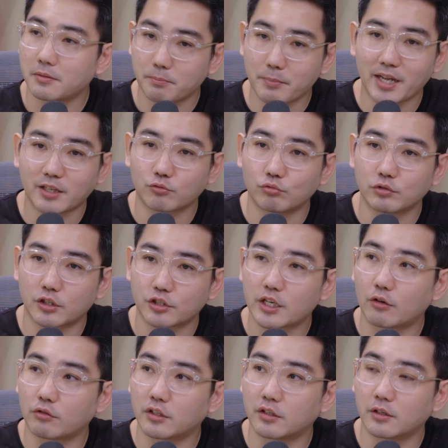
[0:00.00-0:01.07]
back to the
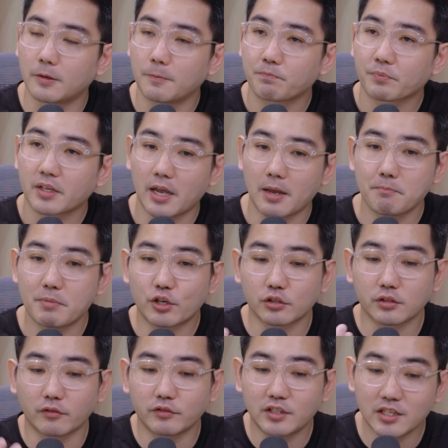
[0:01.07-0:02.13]
shareholder. And
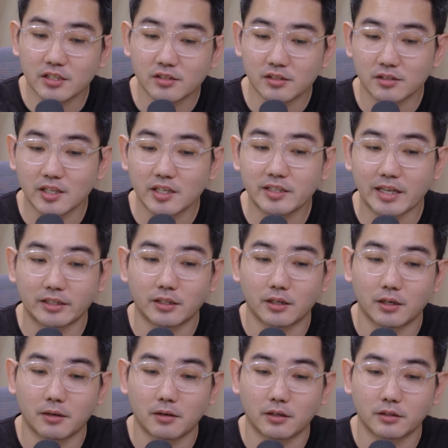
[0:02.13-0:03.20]
because of this thing that
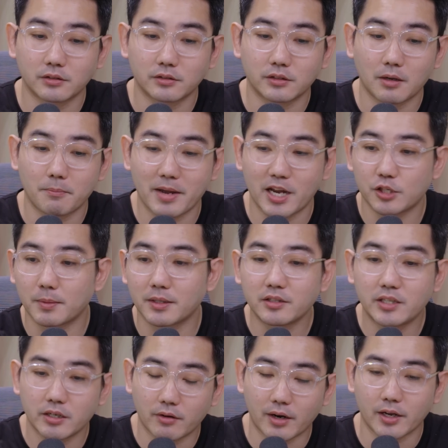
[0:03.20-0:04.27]
the management
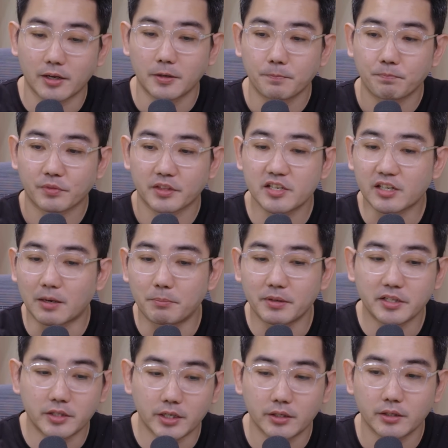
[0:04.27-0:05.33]
did, right, this
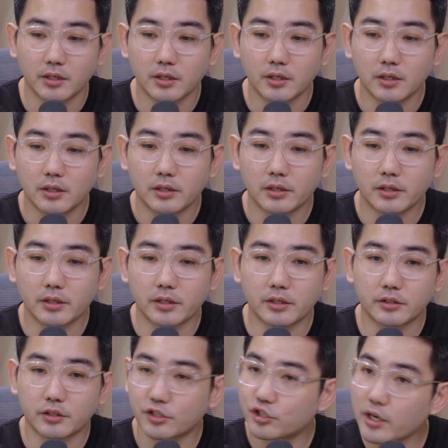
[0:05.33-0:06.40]
company did,
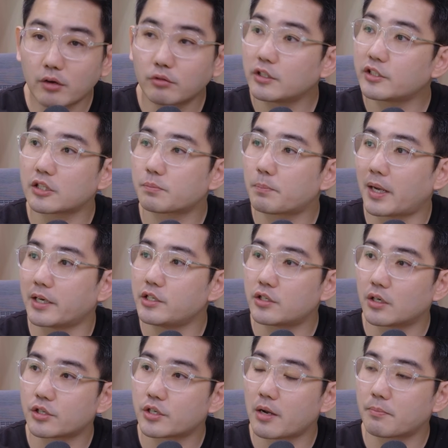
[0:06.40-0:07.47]
the shareholder just punished
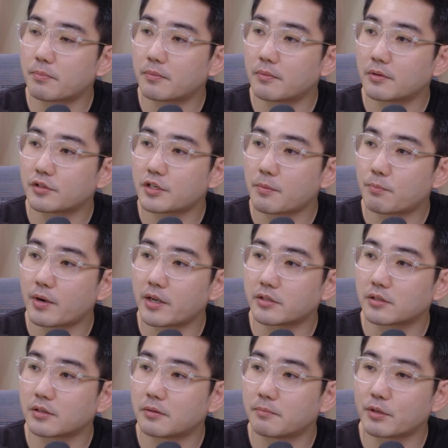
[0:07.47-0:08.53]
the share
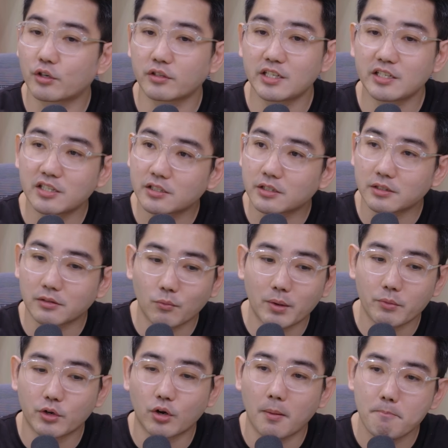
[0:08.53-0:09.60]
price. Because this is what
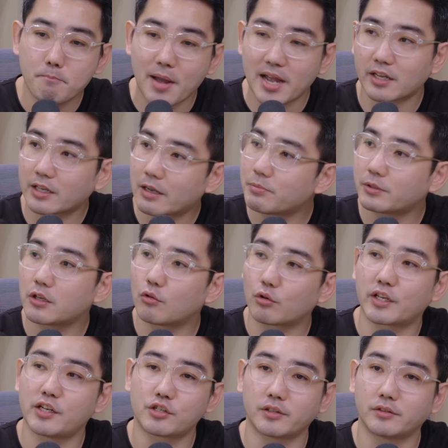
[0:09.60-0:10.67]
we call bad capital
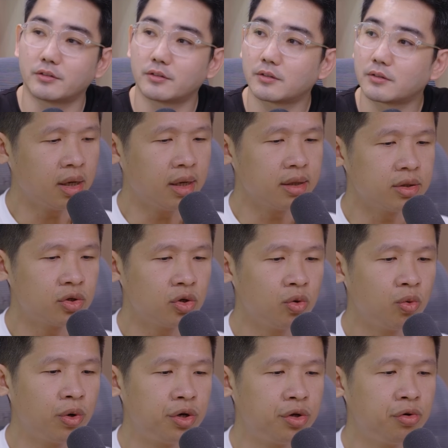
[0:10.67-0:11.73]
allocation.
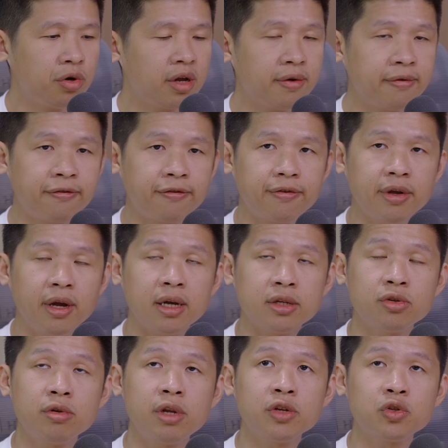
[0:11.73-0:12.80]
So when you have
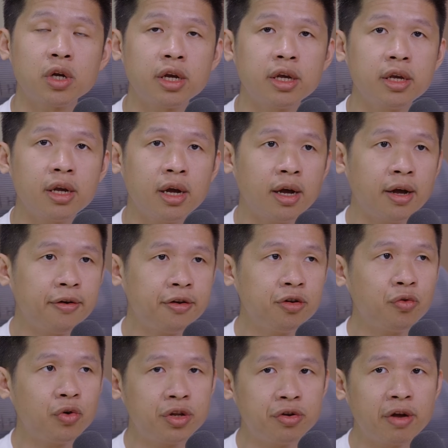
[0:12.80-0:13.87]
so that's why
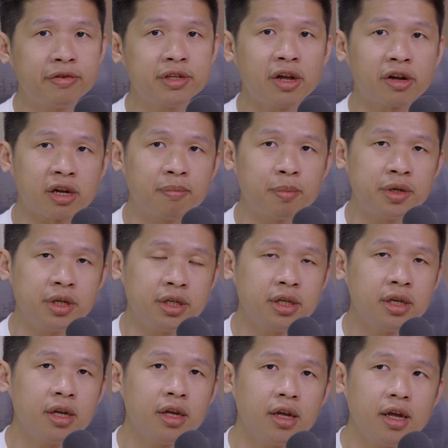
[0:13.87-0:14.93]
when you have retail
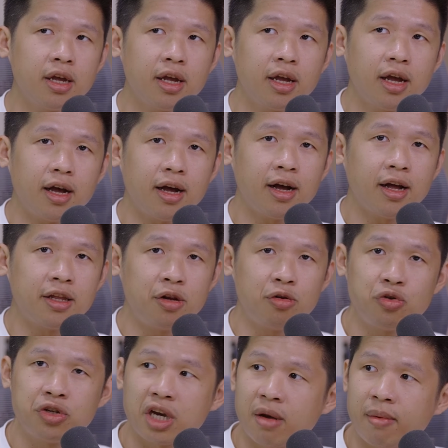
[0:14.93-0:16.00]
companies, they
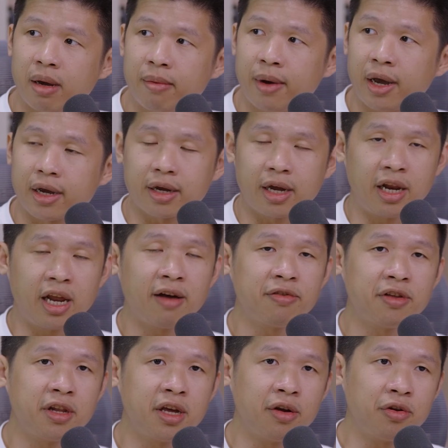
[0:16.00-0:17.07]
do share buyback, and then
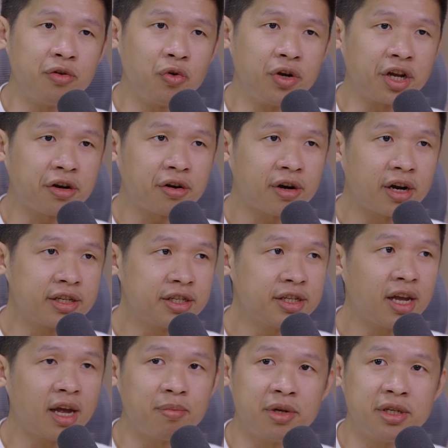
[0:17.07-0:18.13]
after that, when the crisis
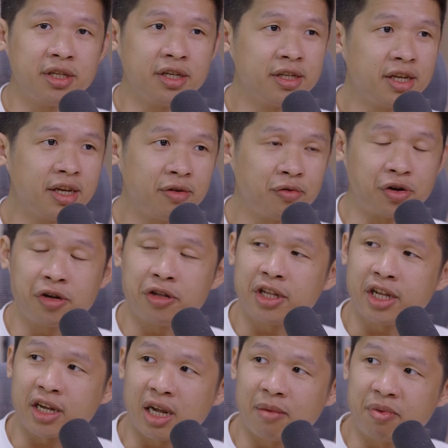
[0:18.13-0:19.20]
happens, they say we're going to
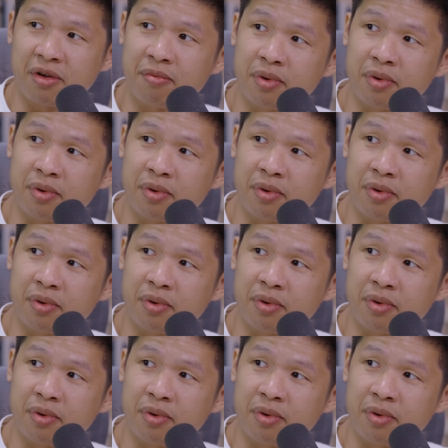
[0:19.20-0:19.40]
take the company